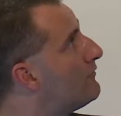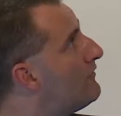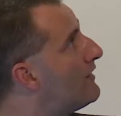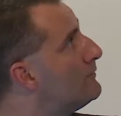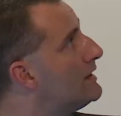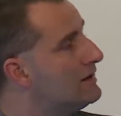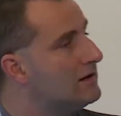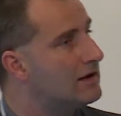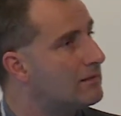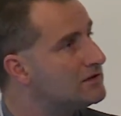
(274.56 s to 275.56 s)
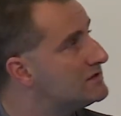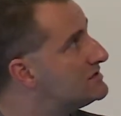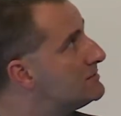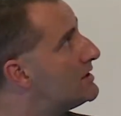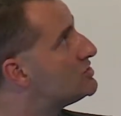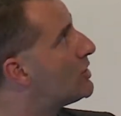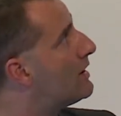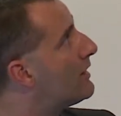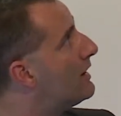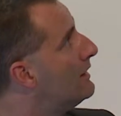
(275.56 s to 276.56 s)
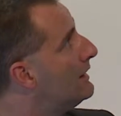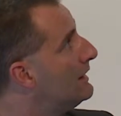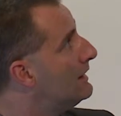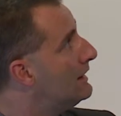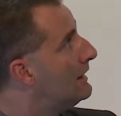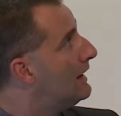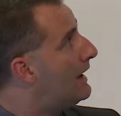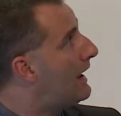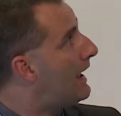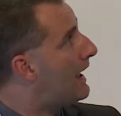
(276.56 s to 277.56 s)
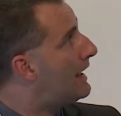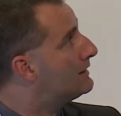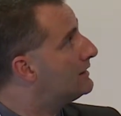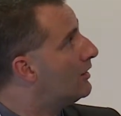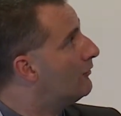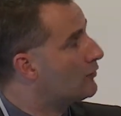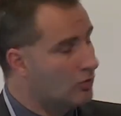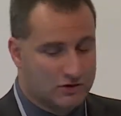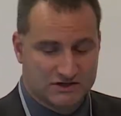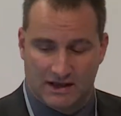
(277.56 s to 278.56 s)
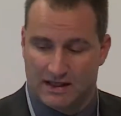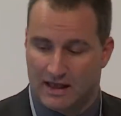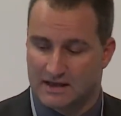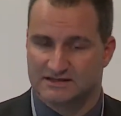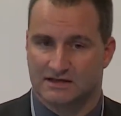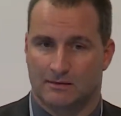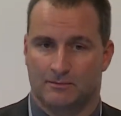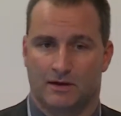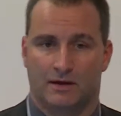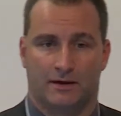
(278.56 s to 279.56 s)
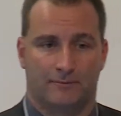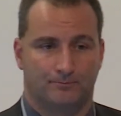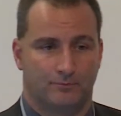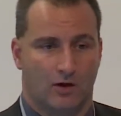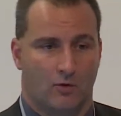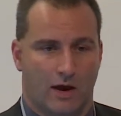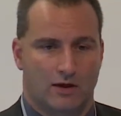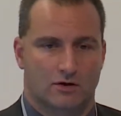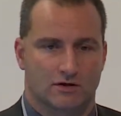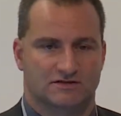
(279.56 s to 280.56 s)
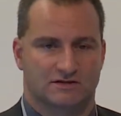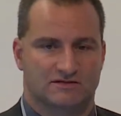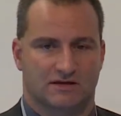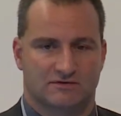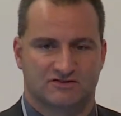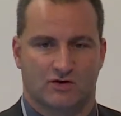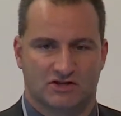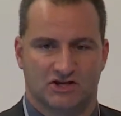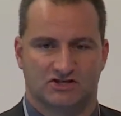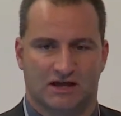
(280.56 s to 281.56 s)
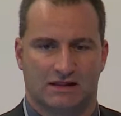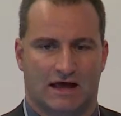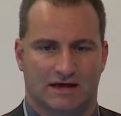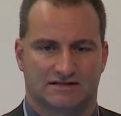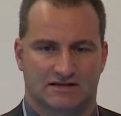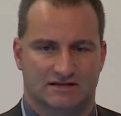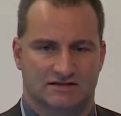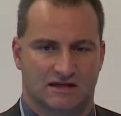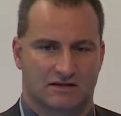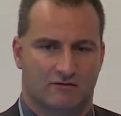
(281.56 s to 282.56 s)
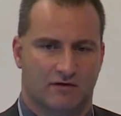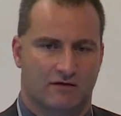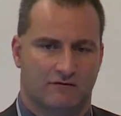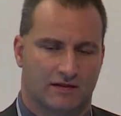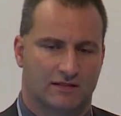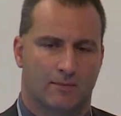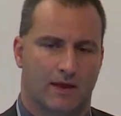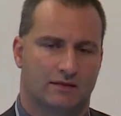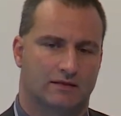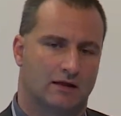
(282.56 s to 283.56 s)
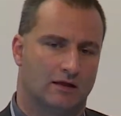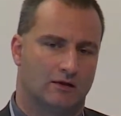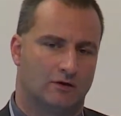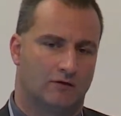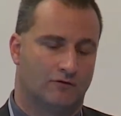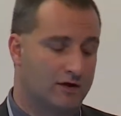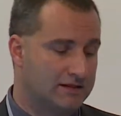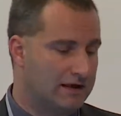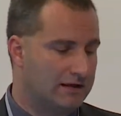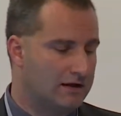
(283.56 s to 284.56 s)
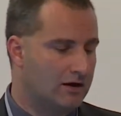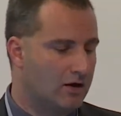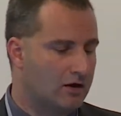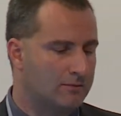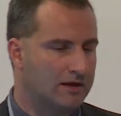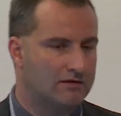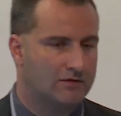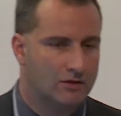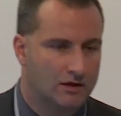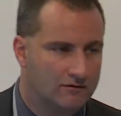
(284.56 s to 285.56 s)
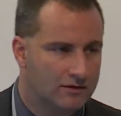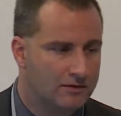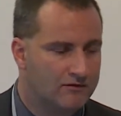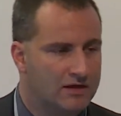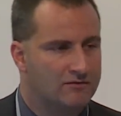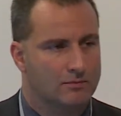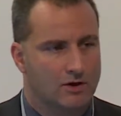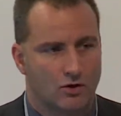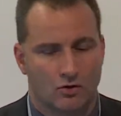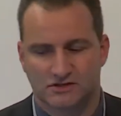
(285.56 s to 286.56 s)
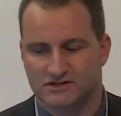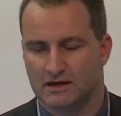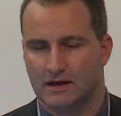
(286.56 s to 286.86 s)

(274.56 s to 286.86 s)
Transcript: than 5 million inhabitants in the metro area. And uh, of course, it has some uh, records and some strategical assets that are very fundamental, you know, for Italian economy, even, even, even because